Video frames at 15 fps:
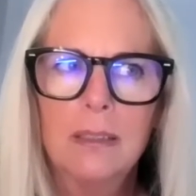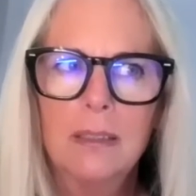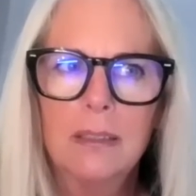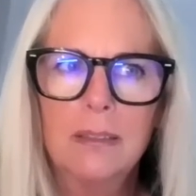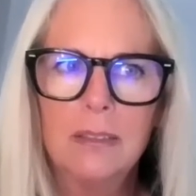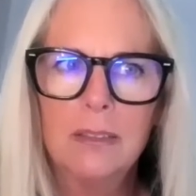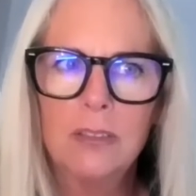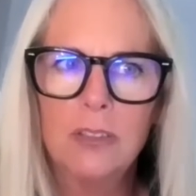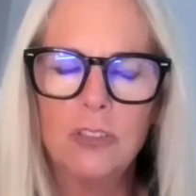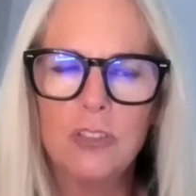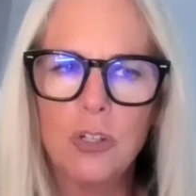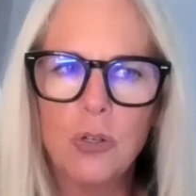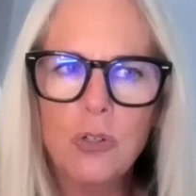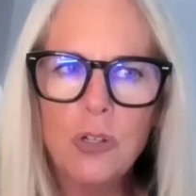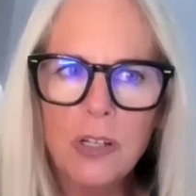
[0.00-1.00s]
is this a
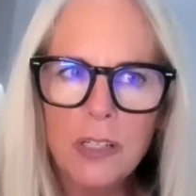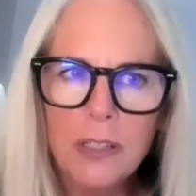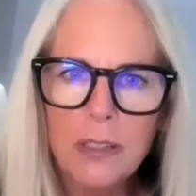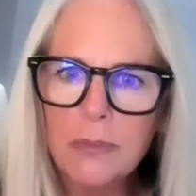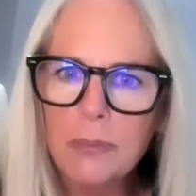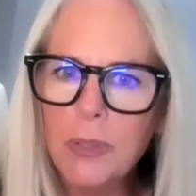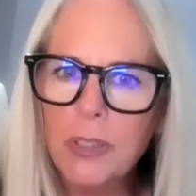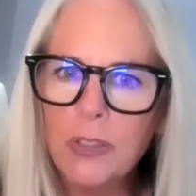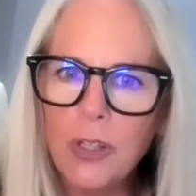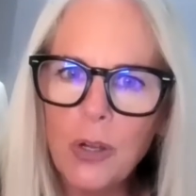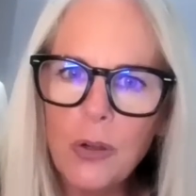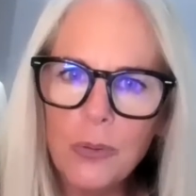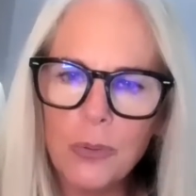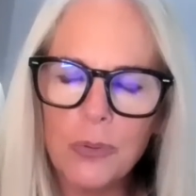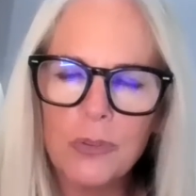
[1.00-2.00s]
joke on him? But
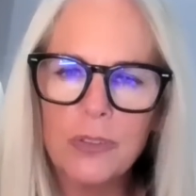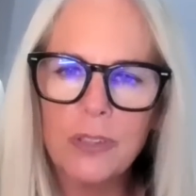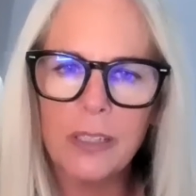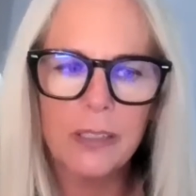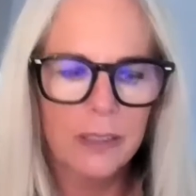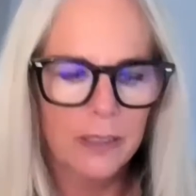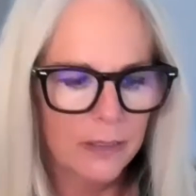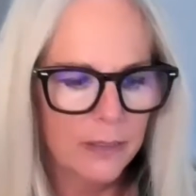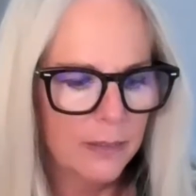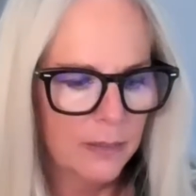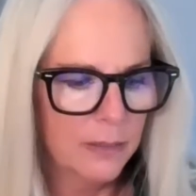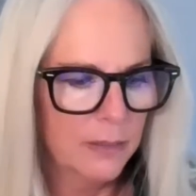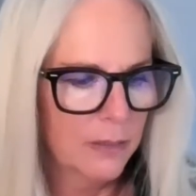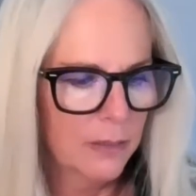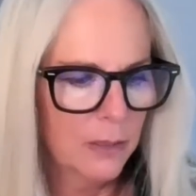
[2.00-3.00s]
no, it was like
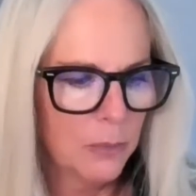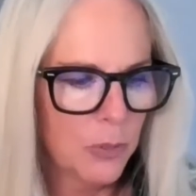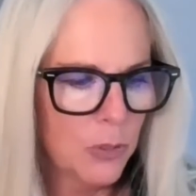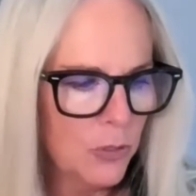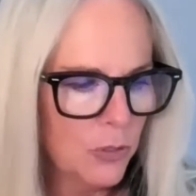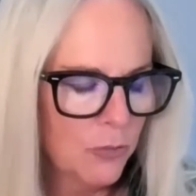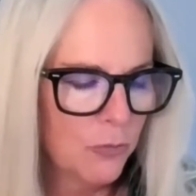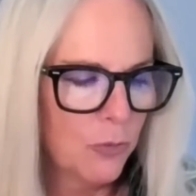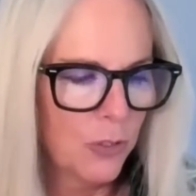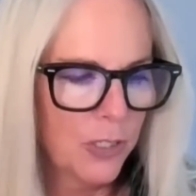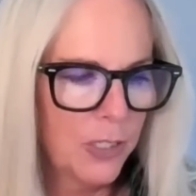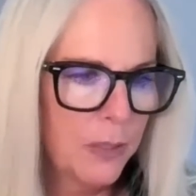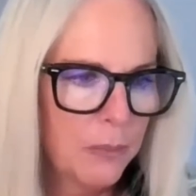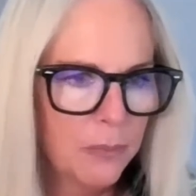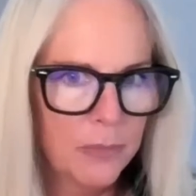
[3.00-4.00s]
his commercial for
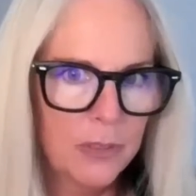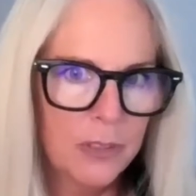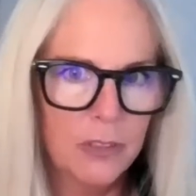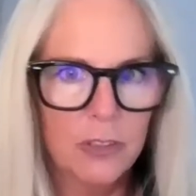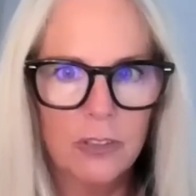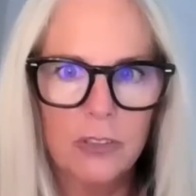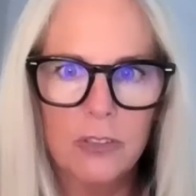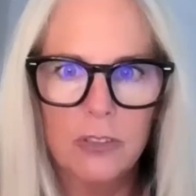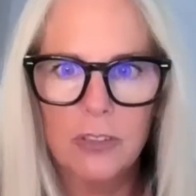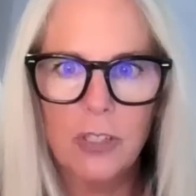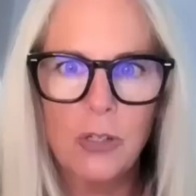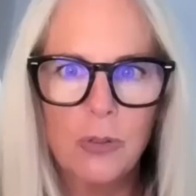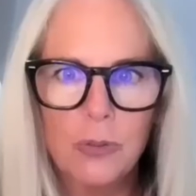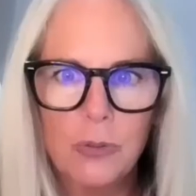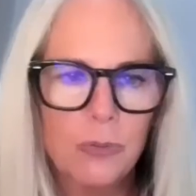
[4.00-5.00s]
him to
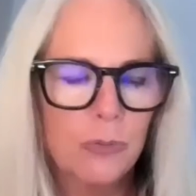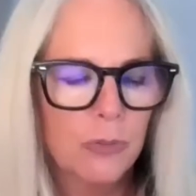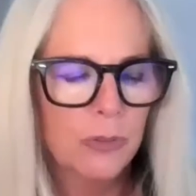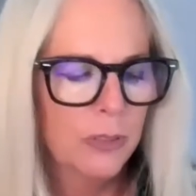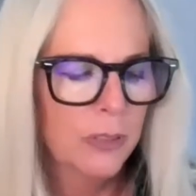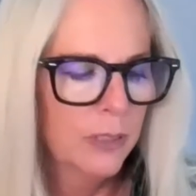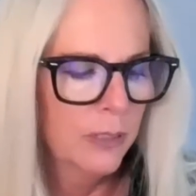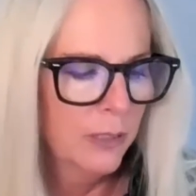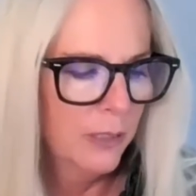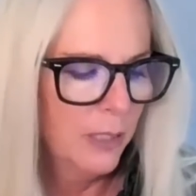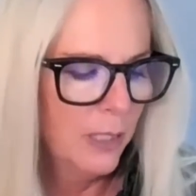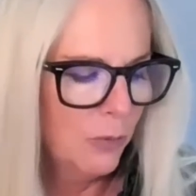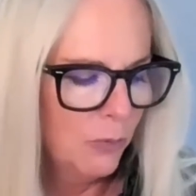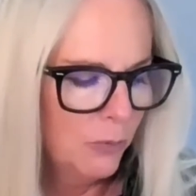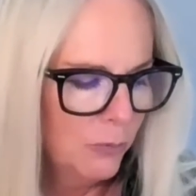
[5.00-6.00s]
show
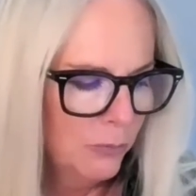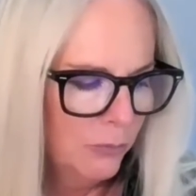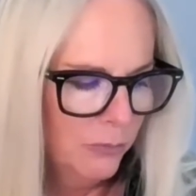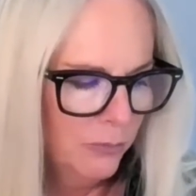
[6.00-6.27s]
how,